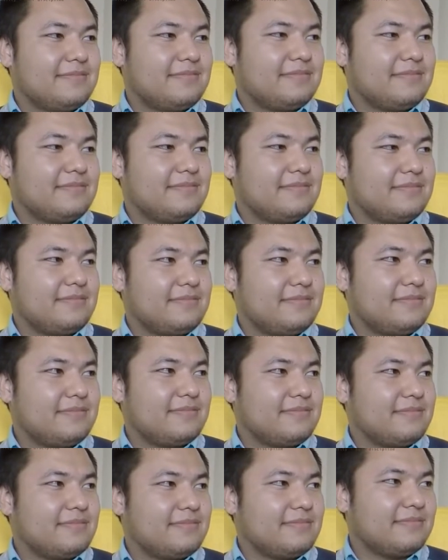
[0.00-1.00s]

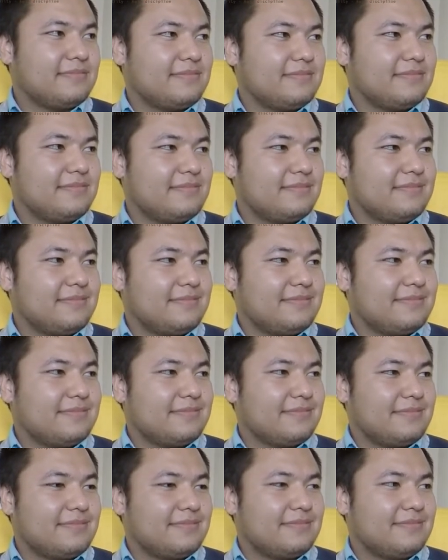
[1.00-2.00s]

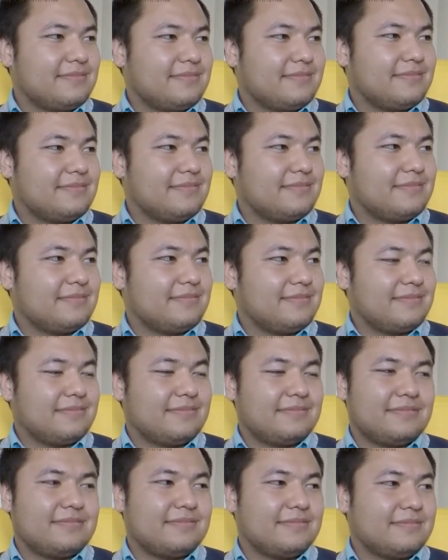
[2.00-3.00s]

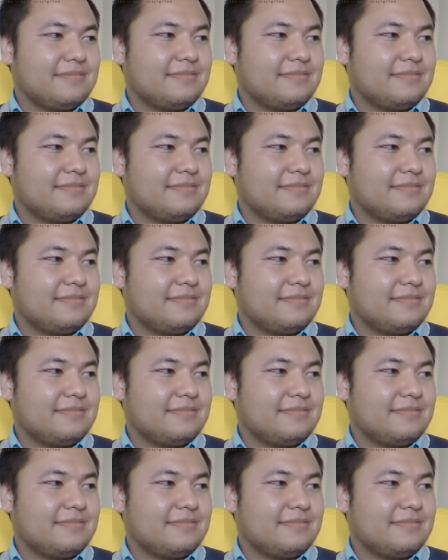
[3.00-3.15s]
(silent)